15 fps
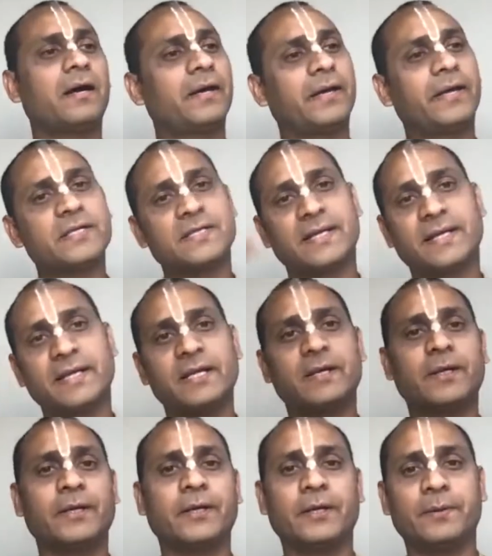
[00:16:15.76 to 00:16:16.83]
he is
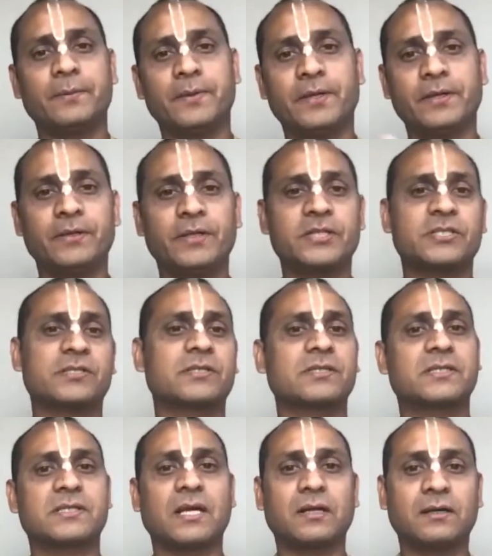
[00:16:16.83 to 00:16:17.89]
again in this
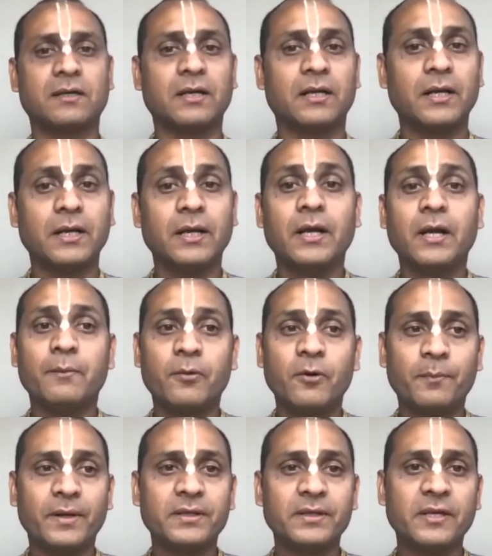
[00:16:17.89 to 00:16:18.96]
cycle.
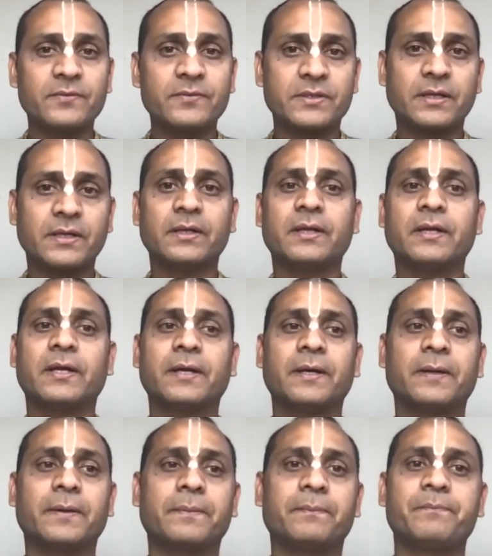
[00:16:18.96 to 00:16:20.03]
Prabhupada gives an
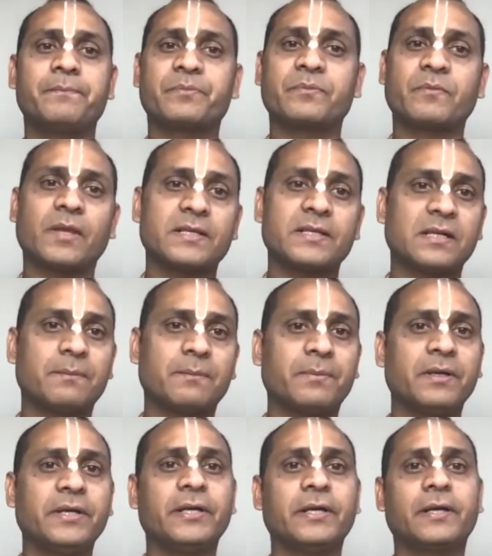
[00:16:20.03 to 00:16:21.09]

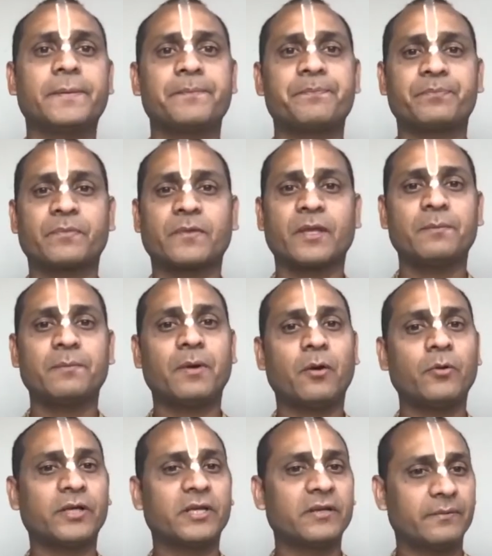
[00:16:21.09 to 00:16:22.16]
example here
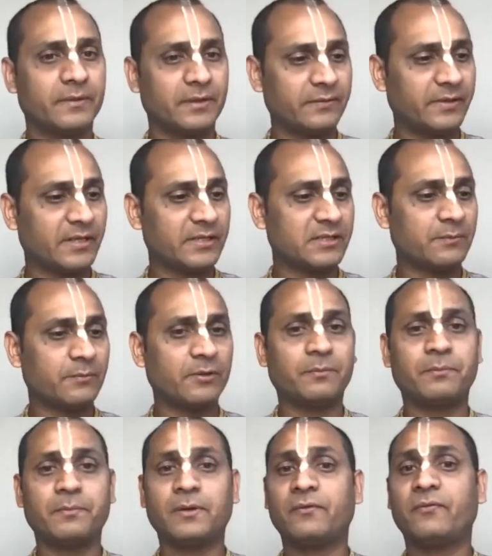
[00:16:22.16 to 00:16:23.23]
about giving example
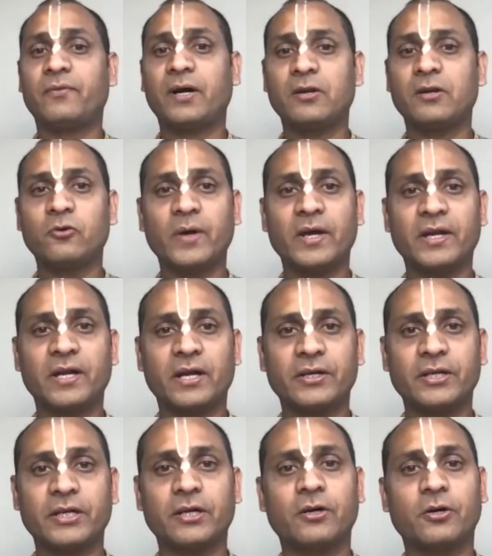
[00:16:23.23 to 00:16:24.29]
of Falgu
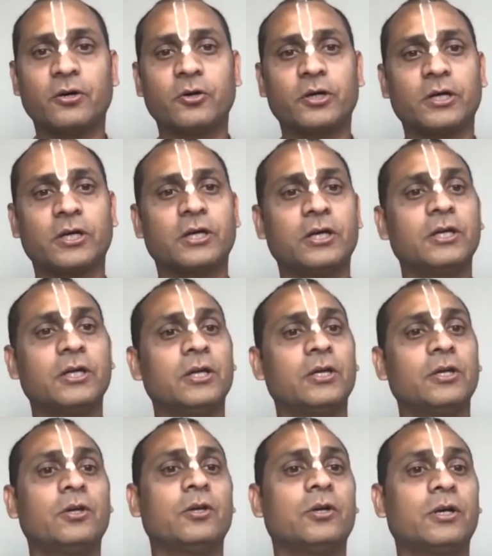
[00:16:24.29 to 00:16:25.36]
Vairagya or
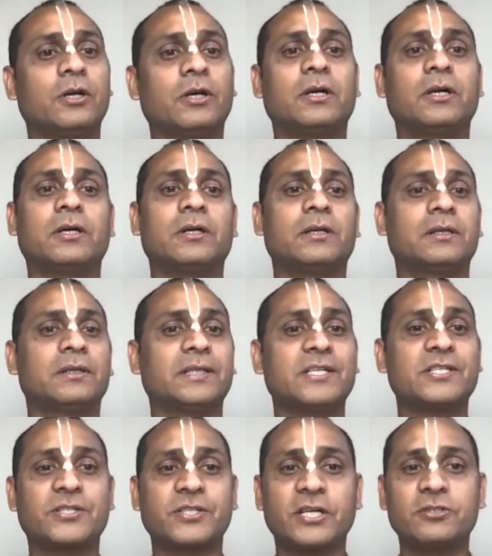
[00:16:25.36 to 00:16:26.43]
the
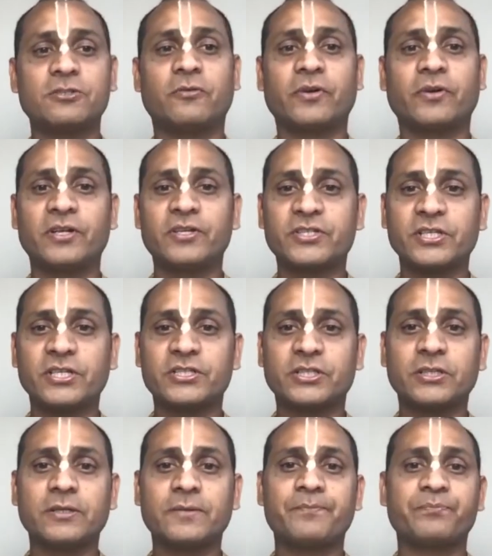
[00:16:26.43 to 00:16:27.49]
stage of
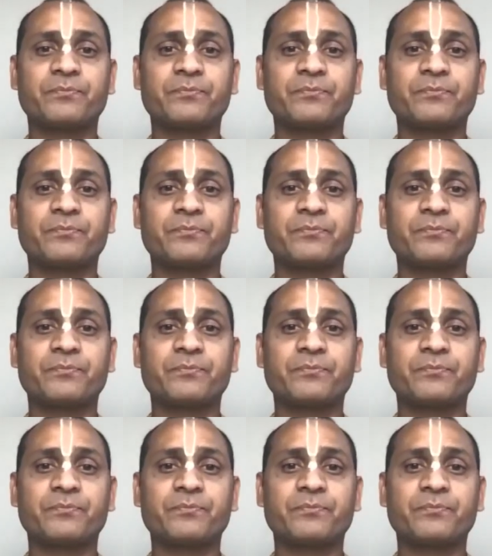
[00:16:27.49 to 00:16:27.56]
renunciation